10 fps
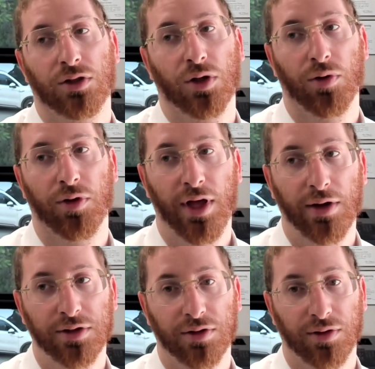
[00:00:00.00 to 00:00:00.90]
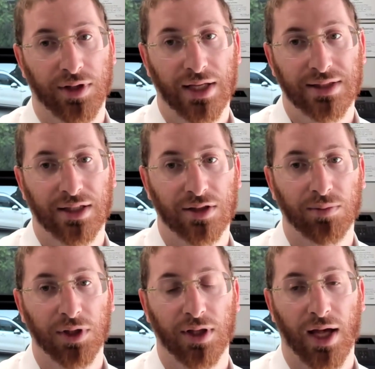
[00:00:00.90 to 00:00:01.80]
So that's like
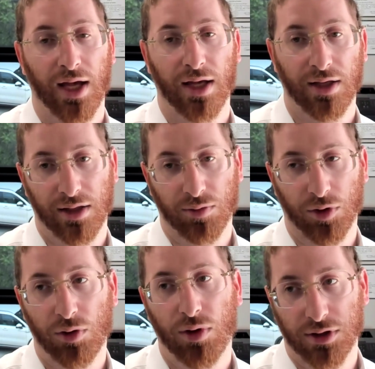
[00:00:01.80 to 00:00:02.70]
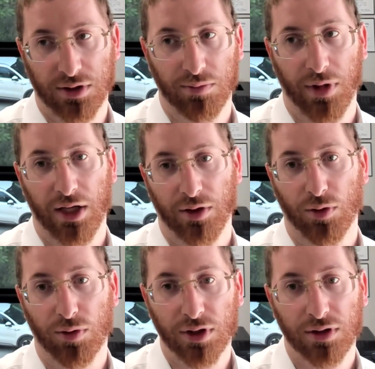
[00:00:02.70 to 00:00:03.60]
something that it requires some
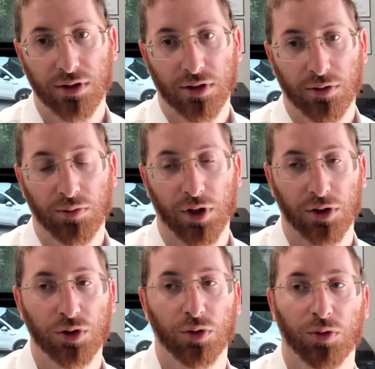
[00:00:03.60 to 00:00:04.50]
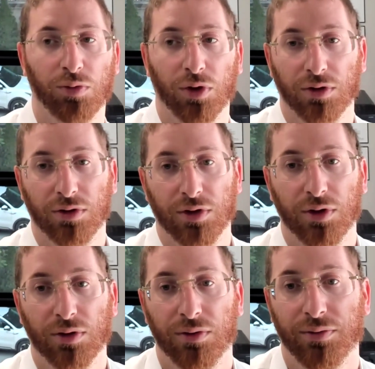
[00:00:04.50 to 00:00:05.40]
manual work, but it's super important to
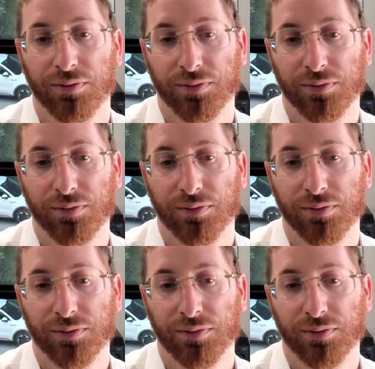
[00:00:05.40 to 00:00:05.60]
do.